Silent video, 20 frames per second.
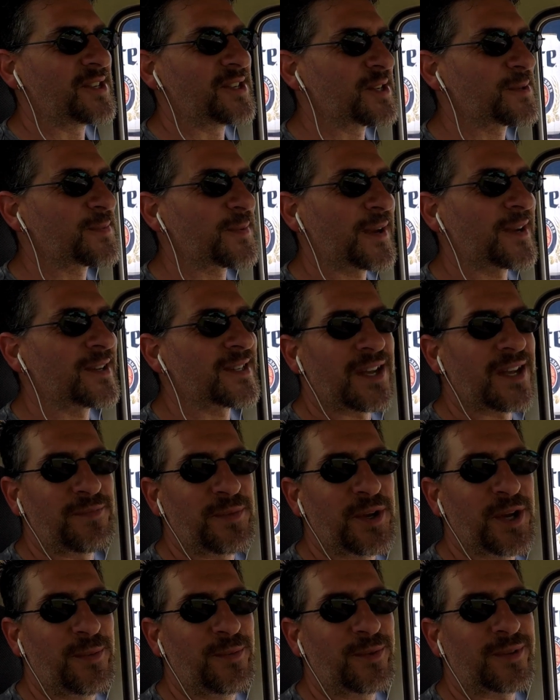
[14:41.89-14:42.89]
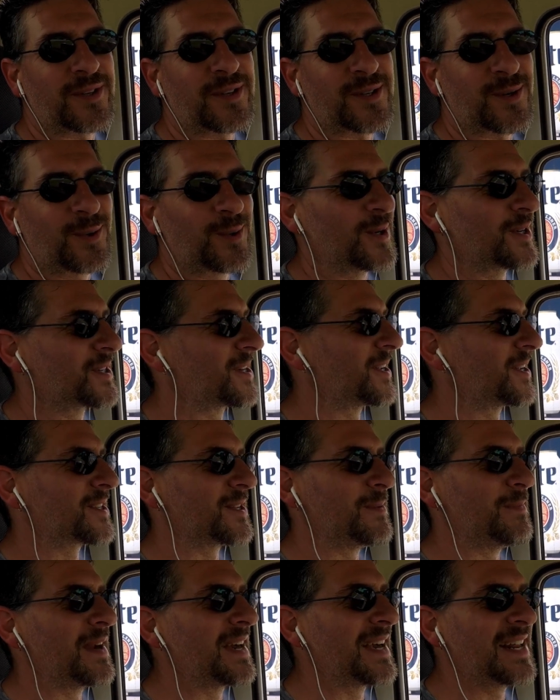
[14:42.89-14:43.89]
Just because I'm done with the stores
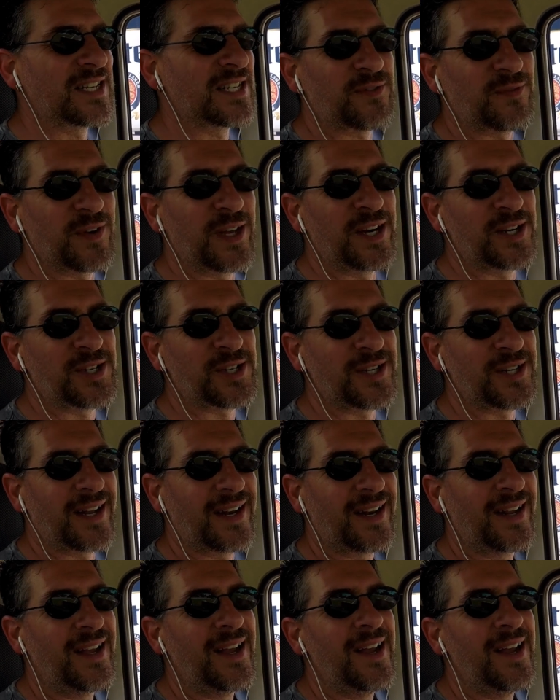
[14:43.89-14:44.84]
doesn't mean it's finished yet.